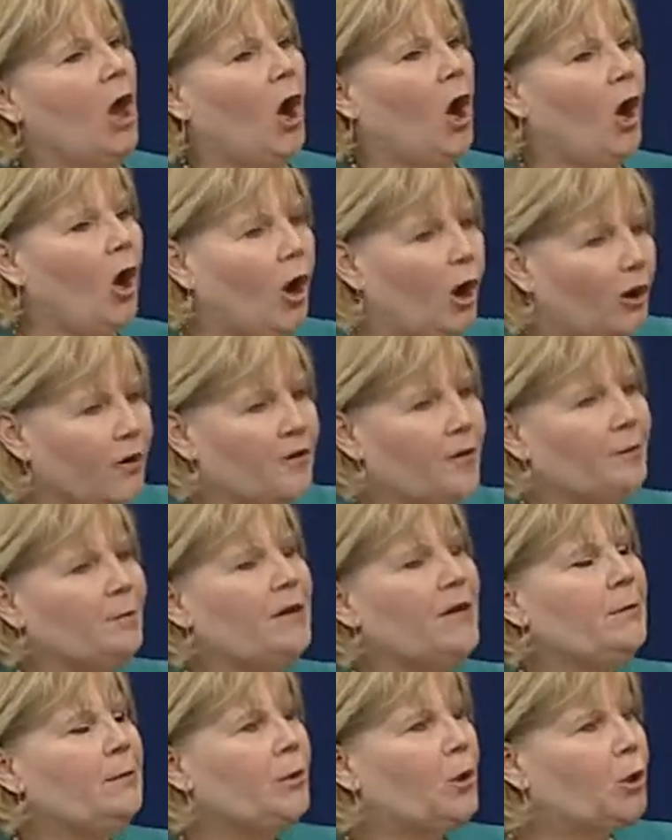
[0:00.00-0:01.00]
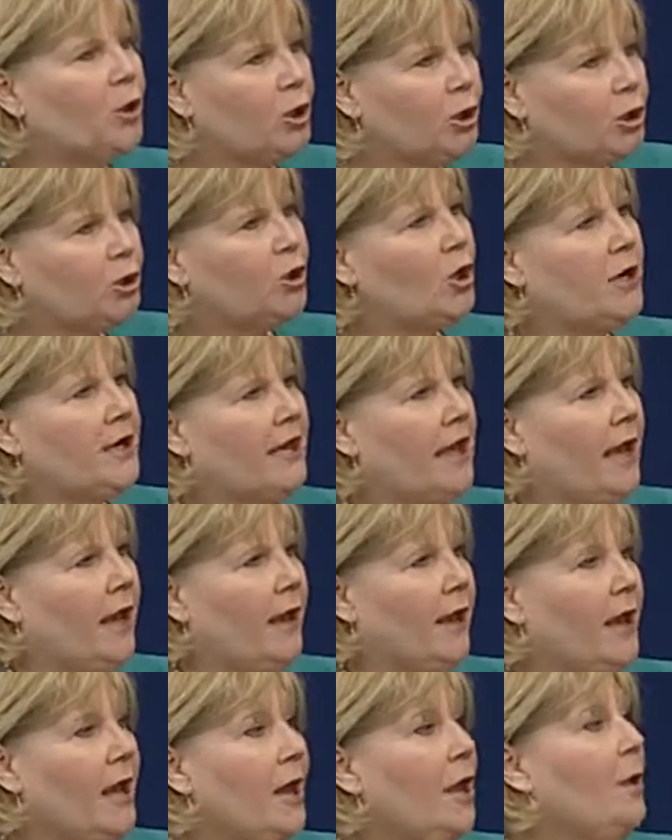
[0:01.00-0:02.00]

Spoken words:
are that people could look at.